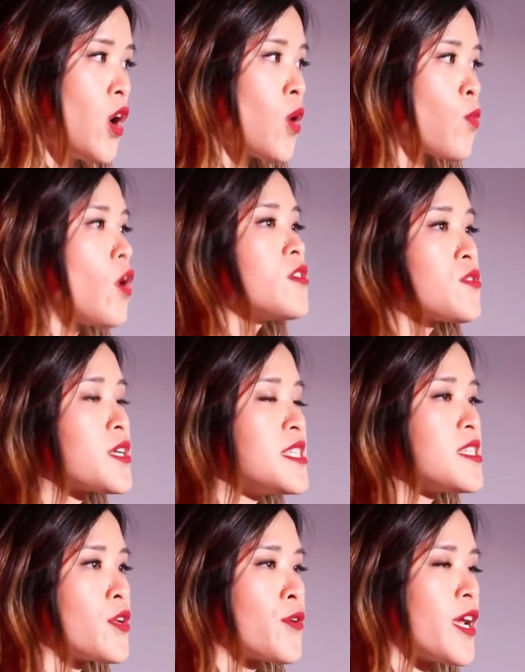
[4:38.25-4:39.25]
we're also
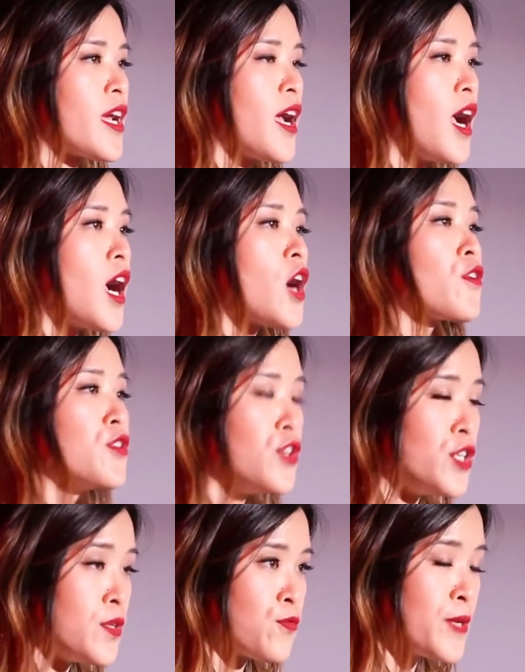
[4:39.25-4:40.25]
considering our
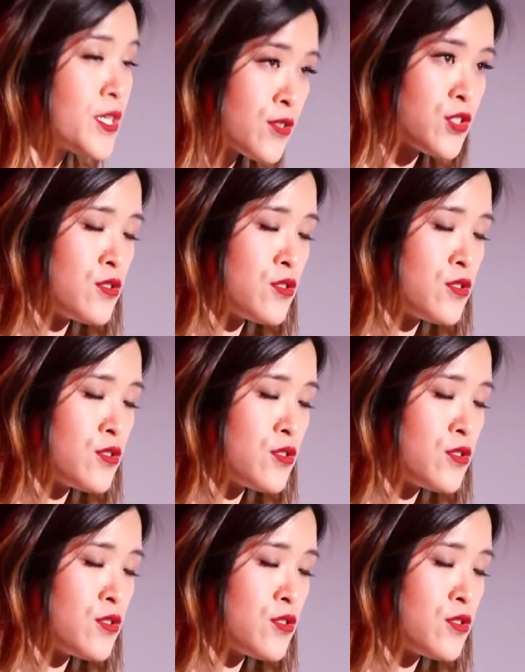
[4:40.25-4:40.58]
readers'